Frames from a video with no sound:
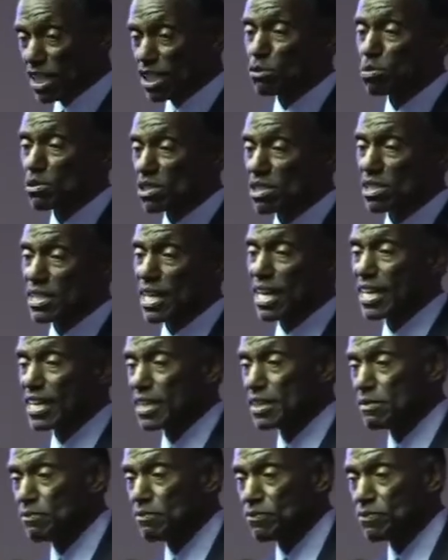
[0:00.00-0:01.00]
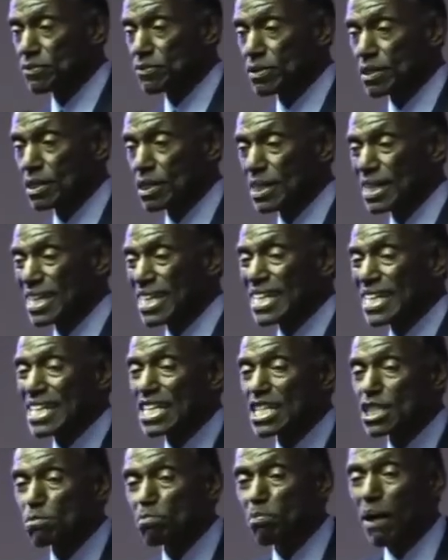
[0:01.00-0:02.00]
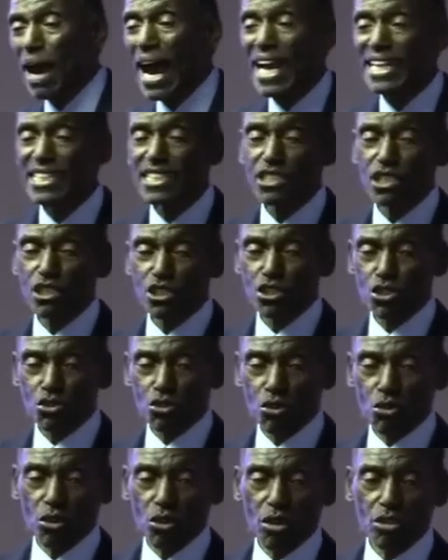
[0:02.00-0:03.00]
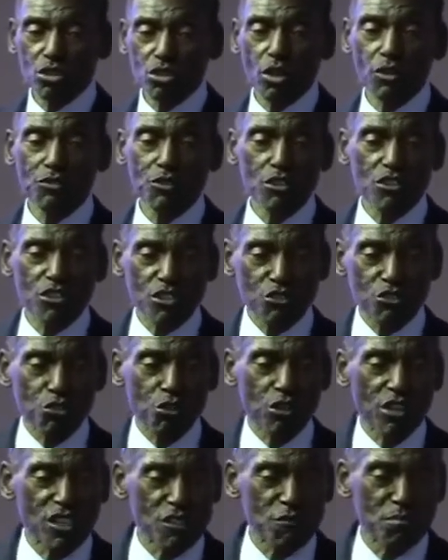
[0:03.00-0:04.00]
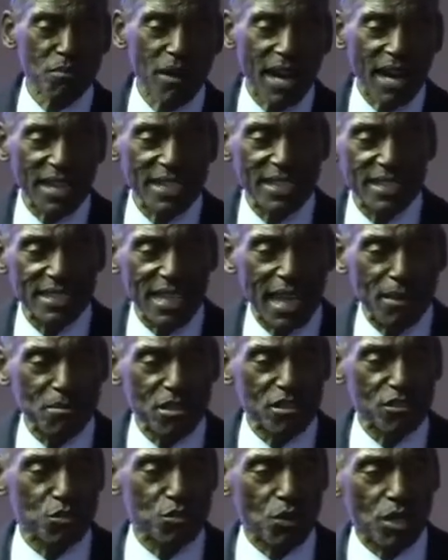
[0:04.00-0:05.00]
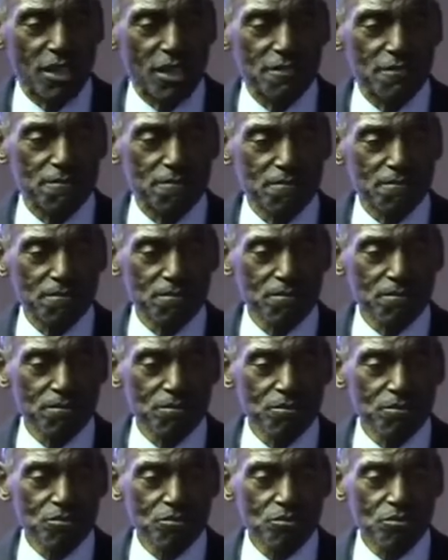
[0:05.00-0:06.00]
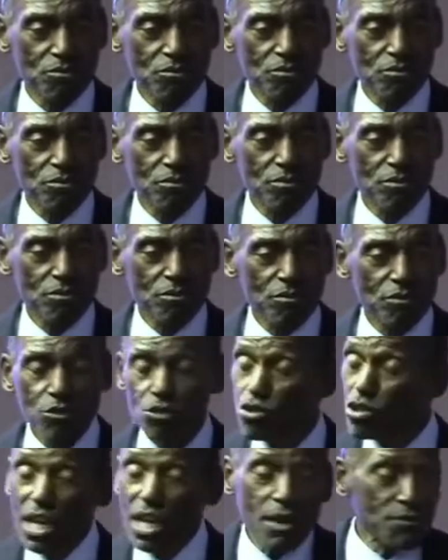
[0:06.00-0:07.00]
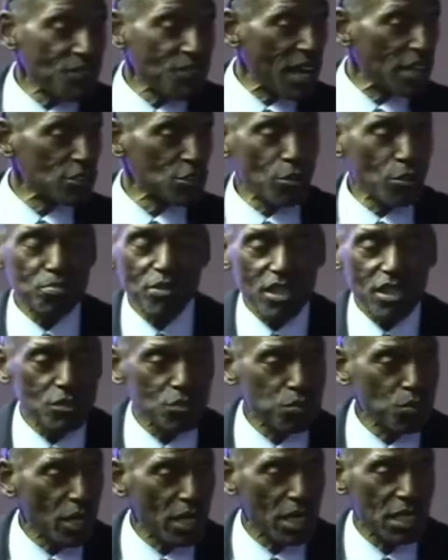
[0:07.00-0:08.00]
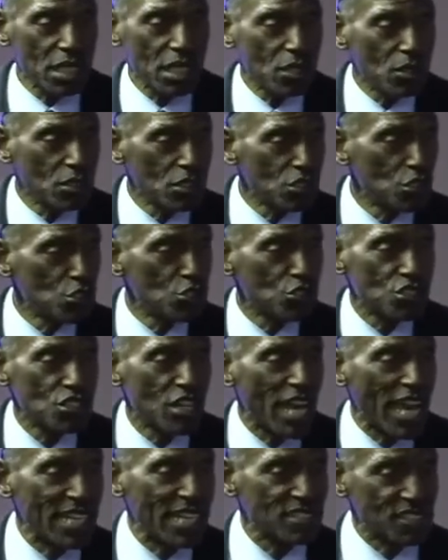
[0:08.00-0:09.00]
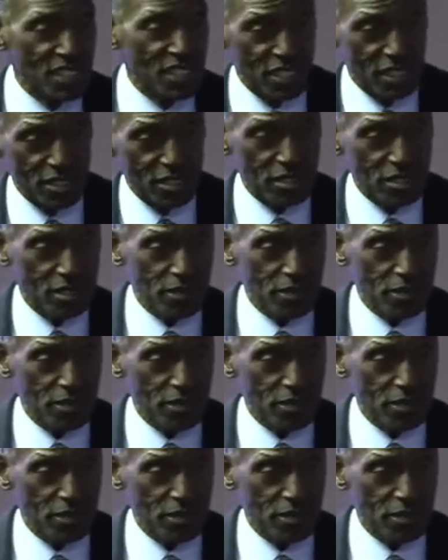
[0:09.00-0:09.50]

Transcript: was slain, his body destroyed. So if you destroy his body, that means what? You can't find no place where he used to exist.